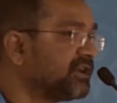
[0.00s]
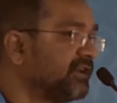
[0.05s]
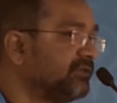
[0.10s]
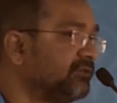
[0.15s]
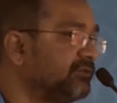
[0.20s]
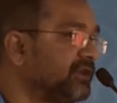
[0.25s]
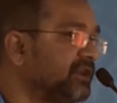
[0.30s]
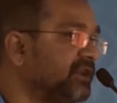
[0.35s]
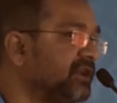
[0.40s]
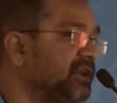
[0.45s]

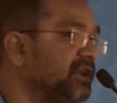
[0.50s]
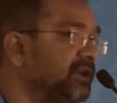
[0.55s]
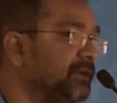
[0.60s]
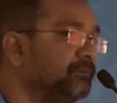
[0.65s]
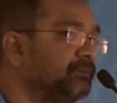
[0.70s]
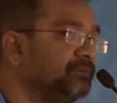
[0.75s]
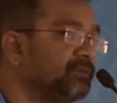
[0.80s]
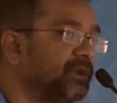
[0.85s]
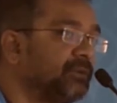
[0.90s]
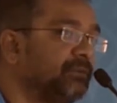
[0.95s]
every
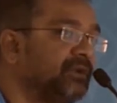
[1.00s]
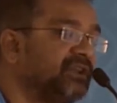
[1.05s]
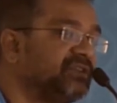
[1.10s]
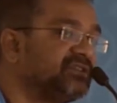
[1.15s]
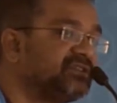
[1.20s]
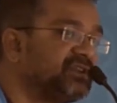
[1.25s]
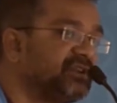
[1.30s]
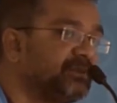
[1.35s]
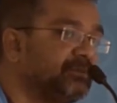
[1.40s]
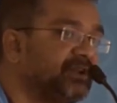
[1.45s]

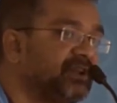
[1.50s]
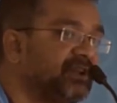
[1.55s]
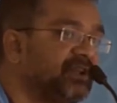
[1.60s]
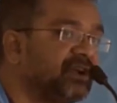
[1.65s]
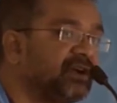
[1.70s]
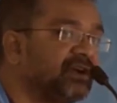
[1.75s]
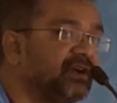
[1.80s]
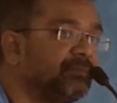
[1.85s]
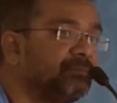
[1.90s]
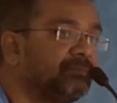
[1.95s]
mainstream
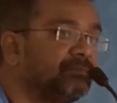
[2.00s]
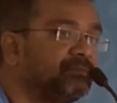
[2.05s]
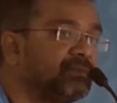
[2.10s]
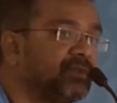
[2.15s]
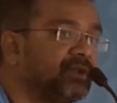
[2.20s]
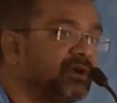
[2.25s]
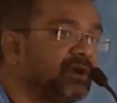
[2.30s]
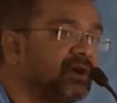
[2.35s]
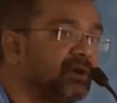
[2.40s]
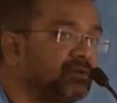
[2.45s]
media
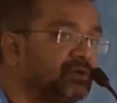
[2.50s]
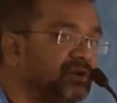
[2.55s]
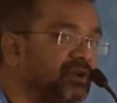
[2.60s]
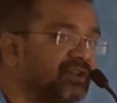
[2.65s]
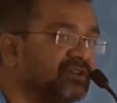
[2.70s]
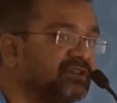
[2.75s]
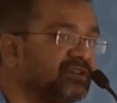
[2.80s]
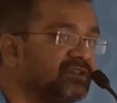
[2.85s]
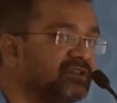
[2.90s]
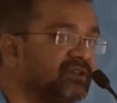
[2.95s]

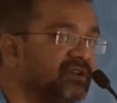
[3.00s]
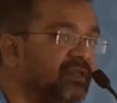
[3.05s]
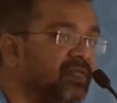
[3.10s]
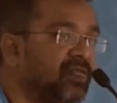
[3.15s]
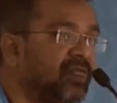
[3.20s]
outlets